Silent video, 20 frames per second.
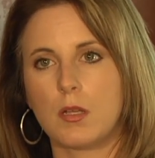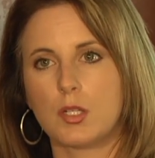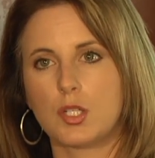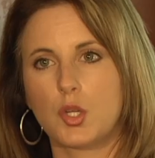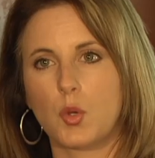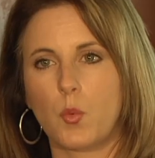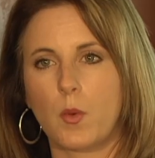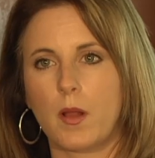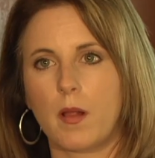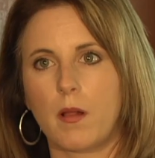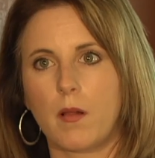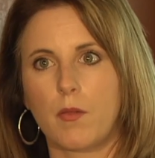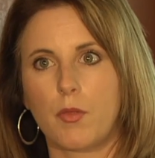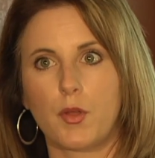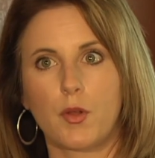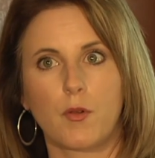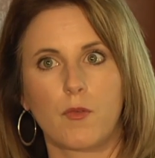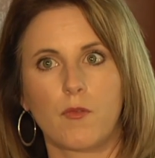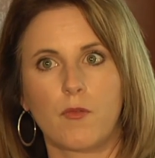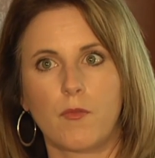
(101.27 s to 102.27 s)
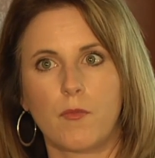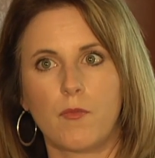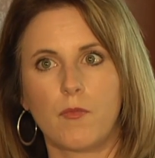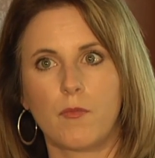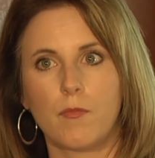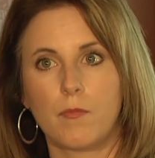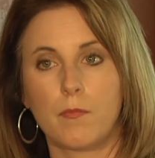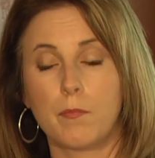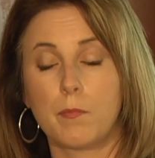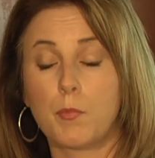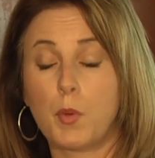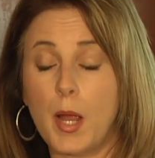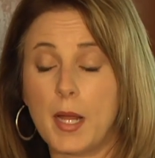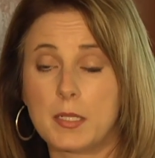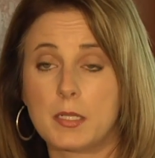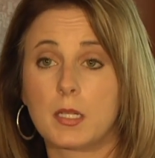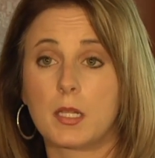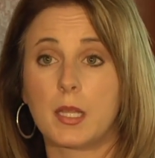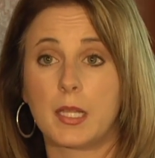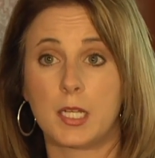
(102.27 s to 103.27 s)
to where they're
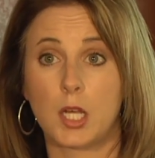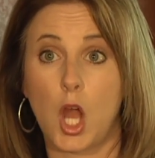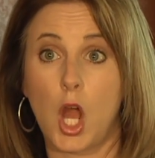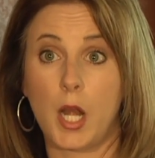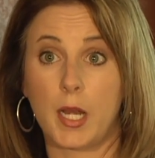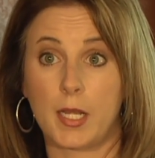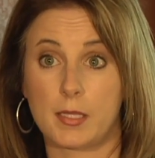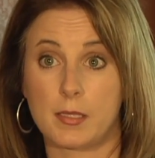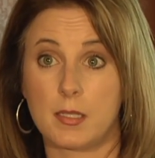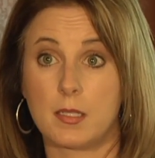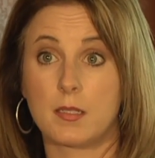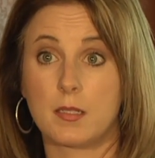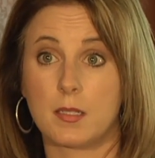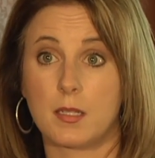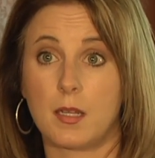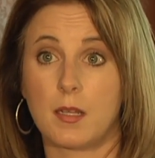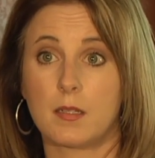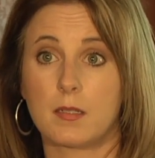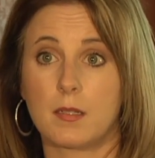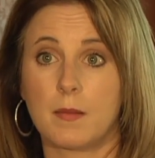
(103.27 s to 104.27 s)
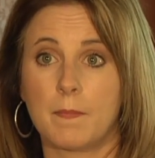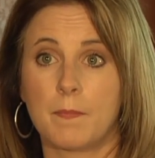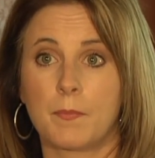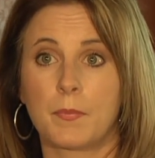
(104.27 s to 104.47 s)
practically non-existent